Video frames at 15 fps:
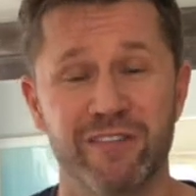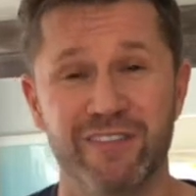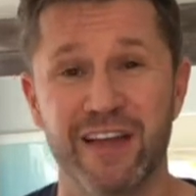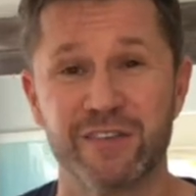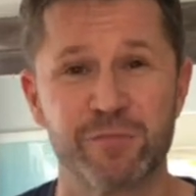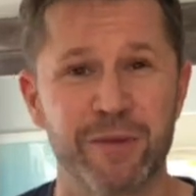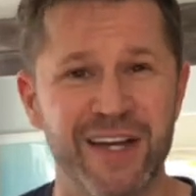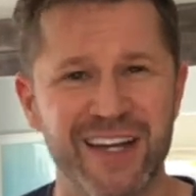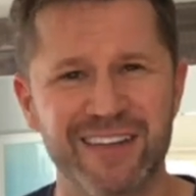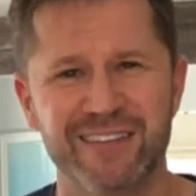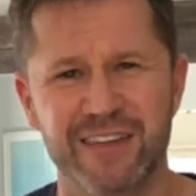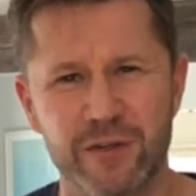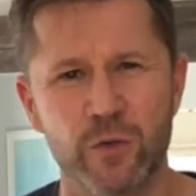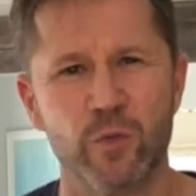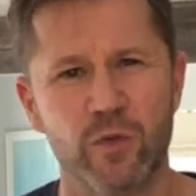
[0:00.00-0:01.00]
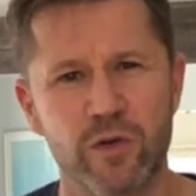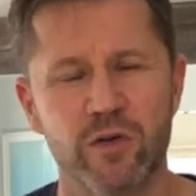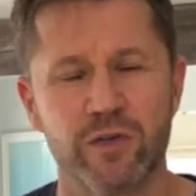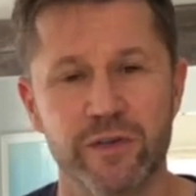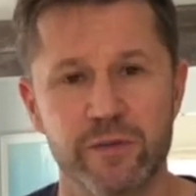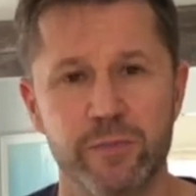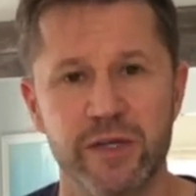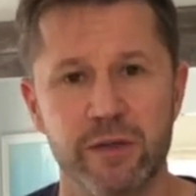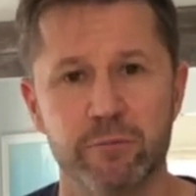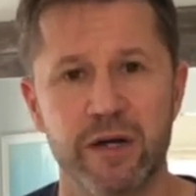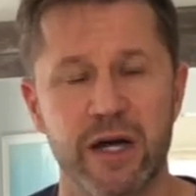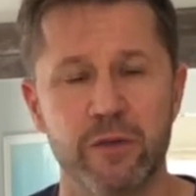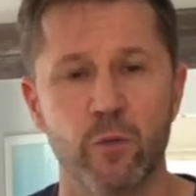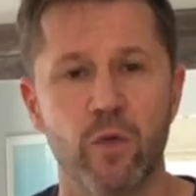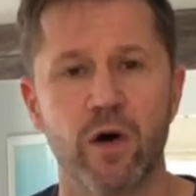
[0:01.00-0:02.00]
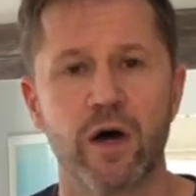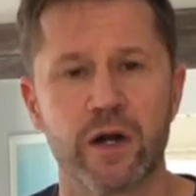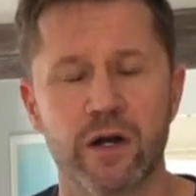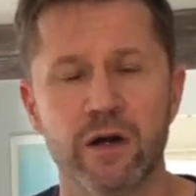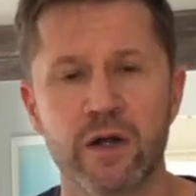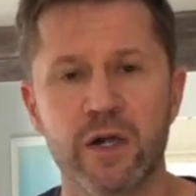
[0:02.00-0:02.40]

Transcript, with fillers: That's my ideal world, is being by the water.